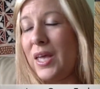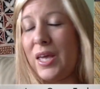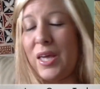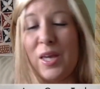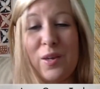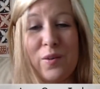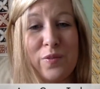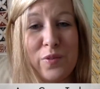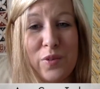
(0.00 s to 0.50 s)

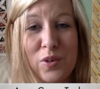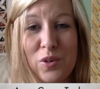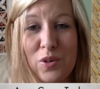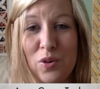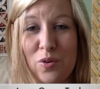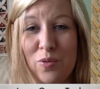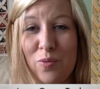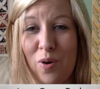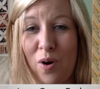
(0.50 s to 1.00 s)
if
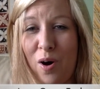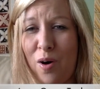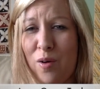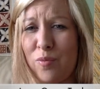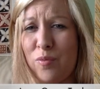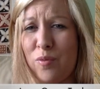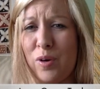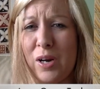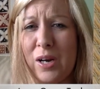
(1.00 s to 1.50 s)
you are
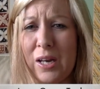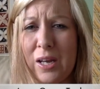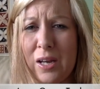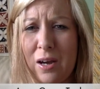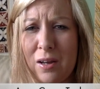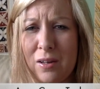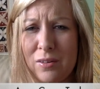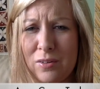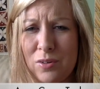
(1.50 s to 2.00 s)
really
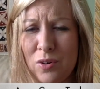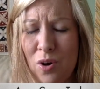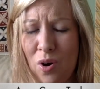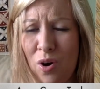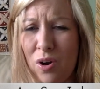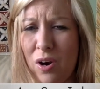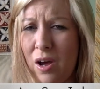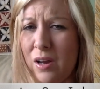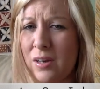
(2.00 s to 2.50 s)

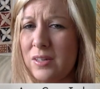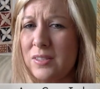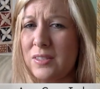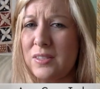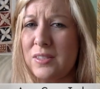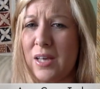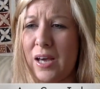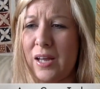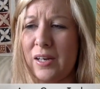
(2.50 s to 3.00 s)
not
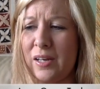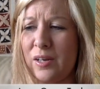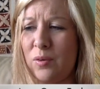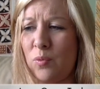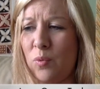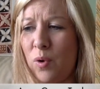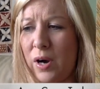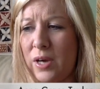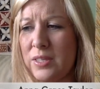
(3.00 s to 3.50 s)
understanding
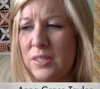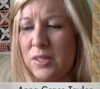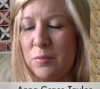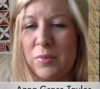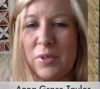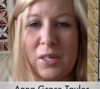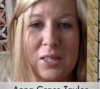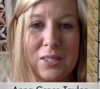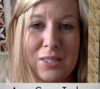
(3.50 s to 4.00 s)
why
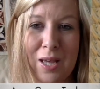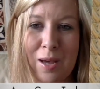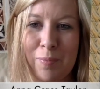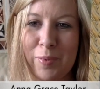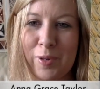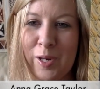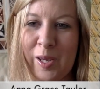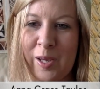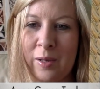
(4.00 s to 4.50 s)
something is
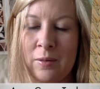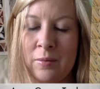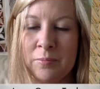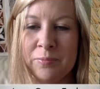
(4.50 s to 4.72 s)
happening,